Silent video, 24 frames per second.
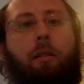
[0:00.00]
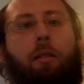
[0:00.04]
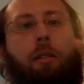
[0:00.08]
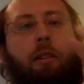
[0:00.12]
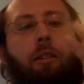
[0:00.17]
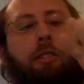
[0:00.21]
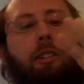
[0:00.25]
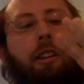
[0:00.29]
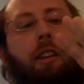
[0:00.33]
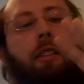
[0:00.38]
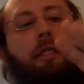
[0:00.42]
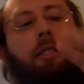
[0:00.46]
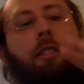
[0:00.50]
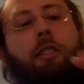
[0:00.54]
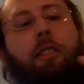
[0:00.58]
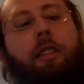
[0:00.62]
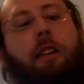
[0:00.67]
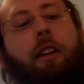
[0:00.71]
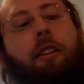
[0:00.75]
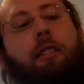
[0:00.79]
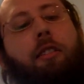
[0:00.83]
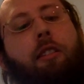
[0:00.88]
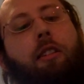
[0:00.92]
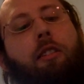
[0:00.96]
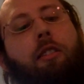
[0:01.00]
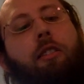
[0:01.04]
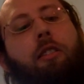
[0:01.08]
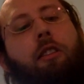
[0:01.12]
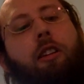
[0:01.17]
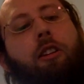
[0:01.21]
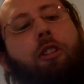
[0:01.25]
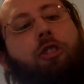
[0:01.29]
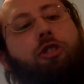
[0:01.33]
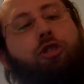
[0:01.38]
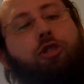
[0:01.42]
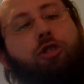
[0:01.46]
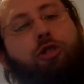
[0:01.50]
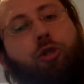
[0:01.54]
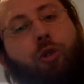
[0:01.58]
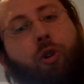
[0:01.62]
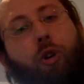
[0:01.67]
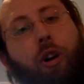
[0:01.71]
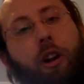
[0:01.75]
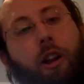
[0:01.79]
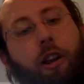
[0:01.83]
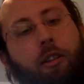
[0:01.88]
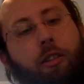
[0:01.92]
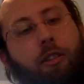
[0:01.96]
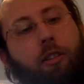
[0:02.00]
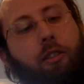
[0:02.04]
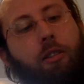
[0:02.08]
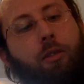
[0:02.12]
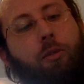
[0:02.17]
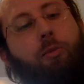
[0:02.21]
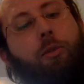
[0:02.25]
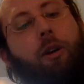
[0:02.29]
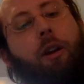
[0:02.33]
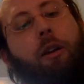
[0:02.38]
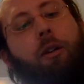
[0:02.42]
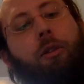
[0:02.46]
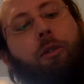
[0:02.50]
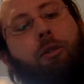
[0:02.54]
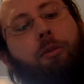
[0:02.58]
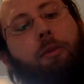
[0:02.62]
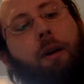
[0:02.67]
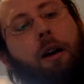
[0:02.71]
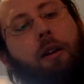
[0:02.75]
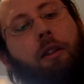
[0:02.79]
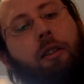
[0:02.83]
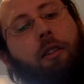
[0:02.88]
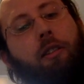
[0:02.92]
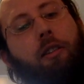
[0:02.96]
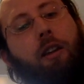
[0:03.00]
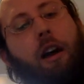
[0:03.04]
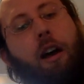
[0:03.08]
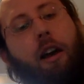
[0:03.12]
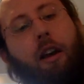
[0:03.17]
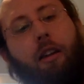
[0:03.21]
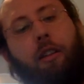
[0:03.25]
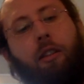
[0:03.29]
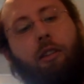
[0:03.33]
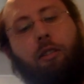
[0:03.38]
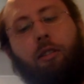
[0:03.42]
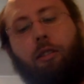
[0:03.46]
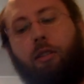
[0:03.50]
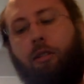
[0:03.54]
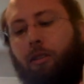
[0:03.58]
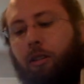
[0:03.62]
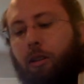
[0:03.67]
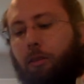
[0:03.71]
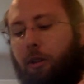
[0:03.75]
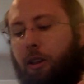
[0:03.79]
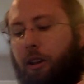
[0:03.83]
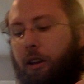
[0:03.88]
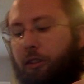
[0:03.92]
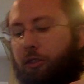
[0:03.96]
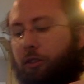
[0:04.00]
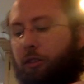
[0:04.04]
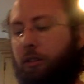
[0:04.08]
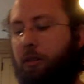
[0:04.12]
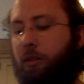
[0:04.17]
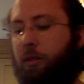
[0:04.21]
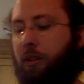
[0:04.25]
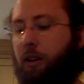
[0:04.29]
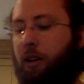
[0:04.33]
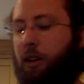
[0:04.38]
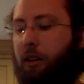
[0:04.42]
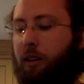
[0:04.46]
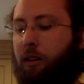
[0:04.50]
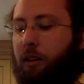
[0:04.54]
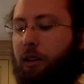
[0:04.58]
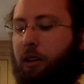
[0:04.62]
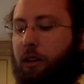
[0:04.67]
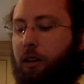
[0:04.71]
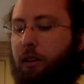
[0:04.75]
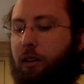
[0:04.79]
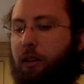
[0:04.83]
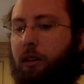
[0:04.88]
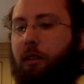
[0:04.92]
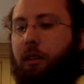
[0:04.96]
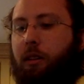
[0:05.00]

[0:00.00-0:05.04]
since this is the shortest, when it was about this high, let me actually do it again.